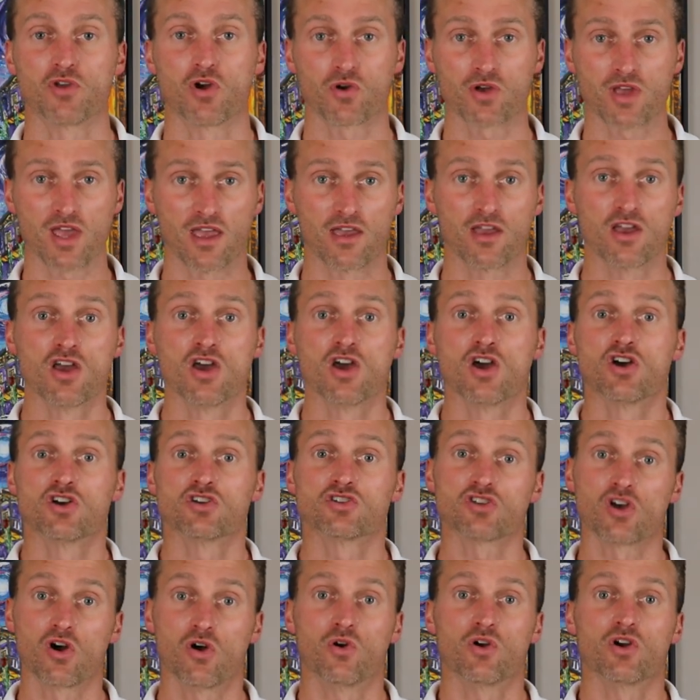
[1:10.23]
Okay,
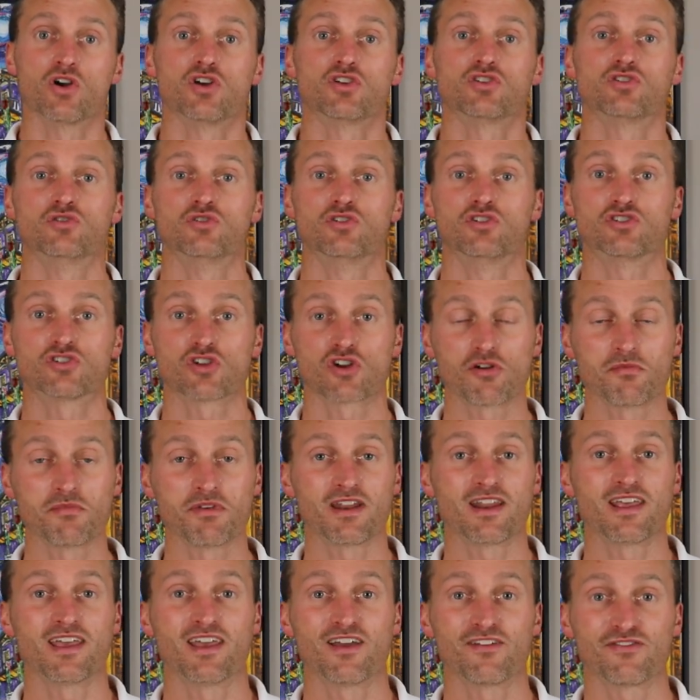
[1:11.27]
so to
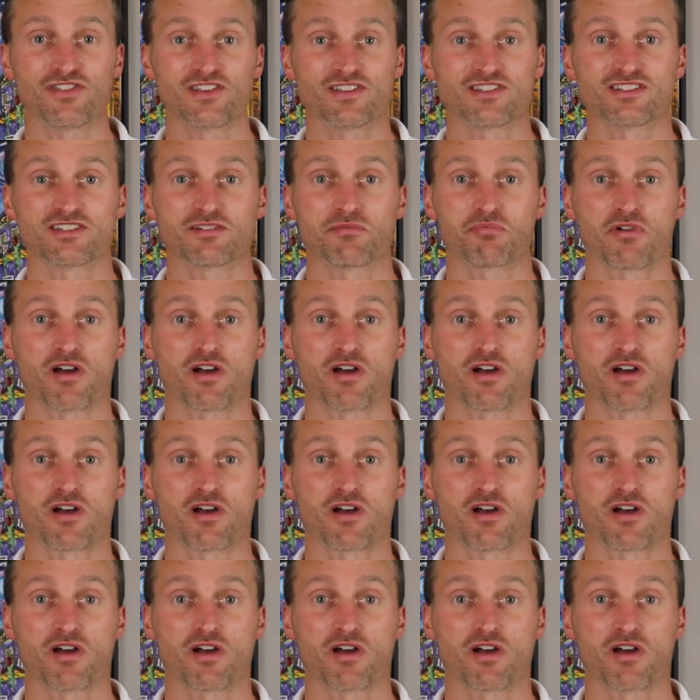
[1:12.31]
determine if this is a